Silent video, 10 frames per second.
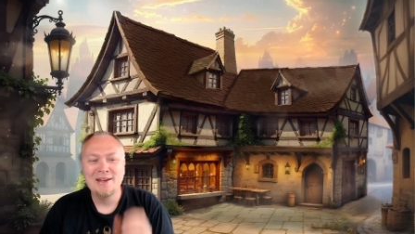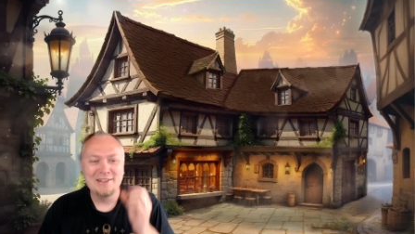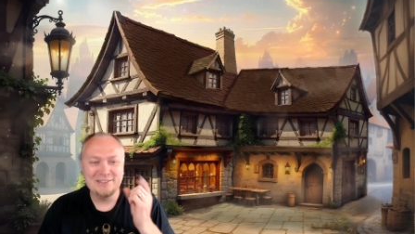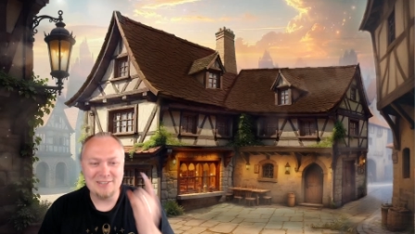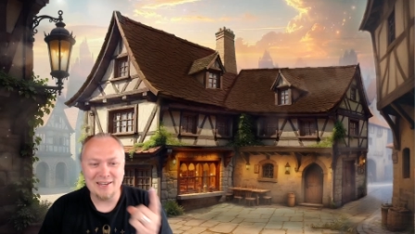
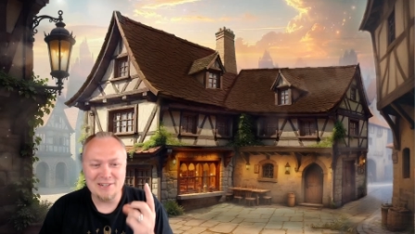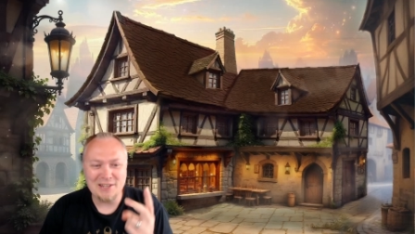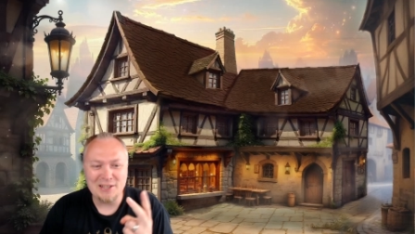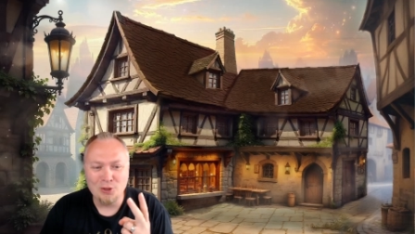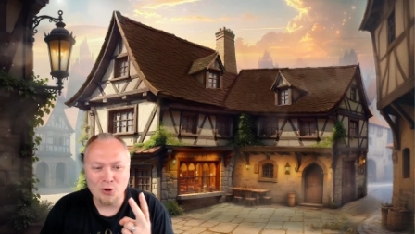
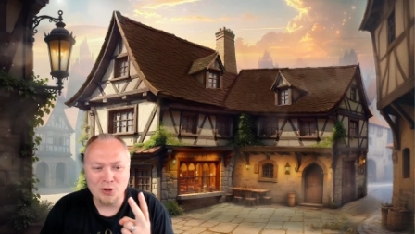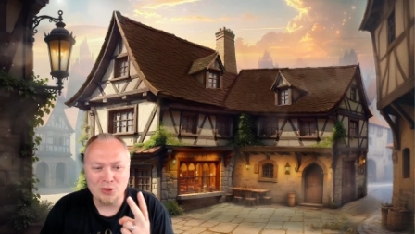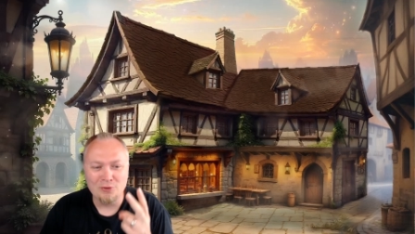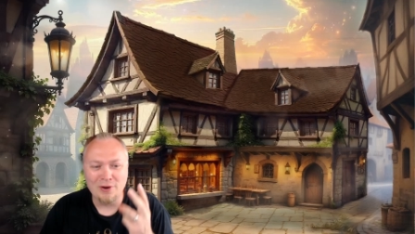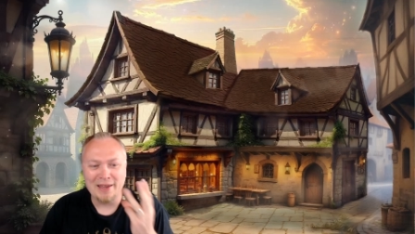D&D, Lord of
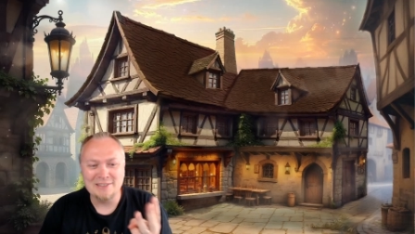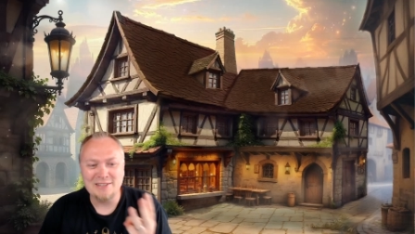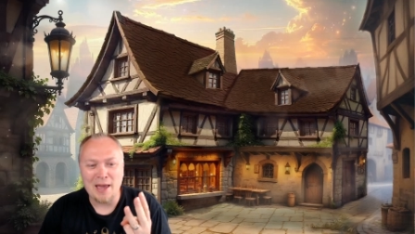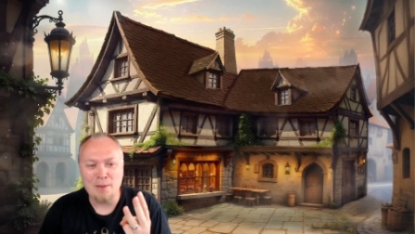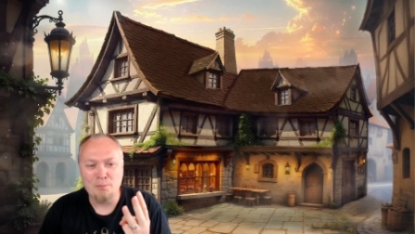the Rings,
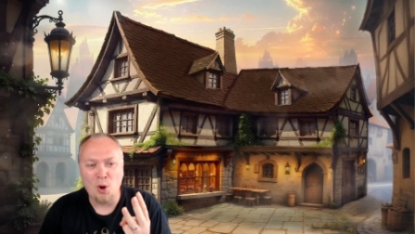and